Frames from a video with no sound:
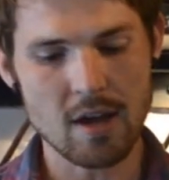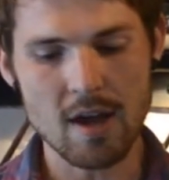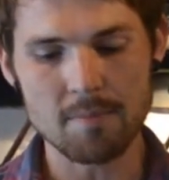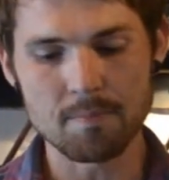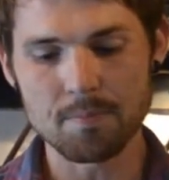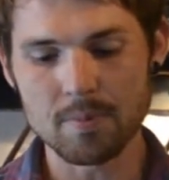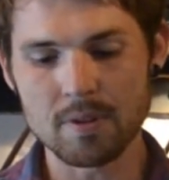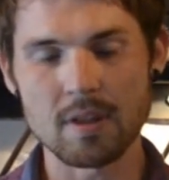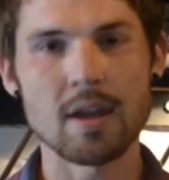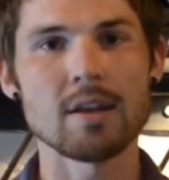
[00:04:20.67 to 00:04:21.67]
top.
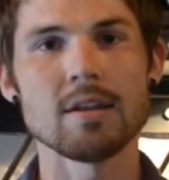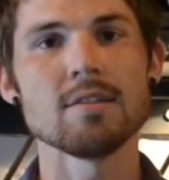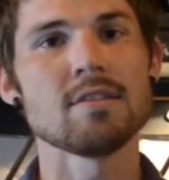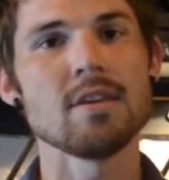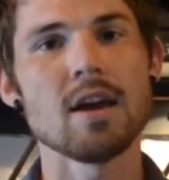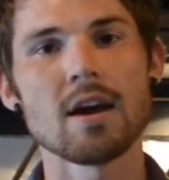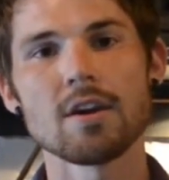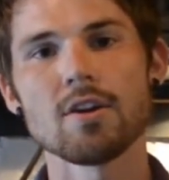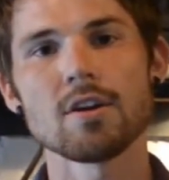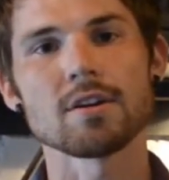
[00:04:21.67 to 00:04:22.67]
That is the
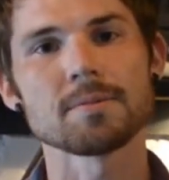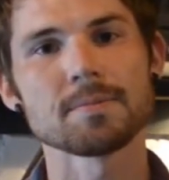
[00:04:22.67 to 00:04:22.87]
High Kirk.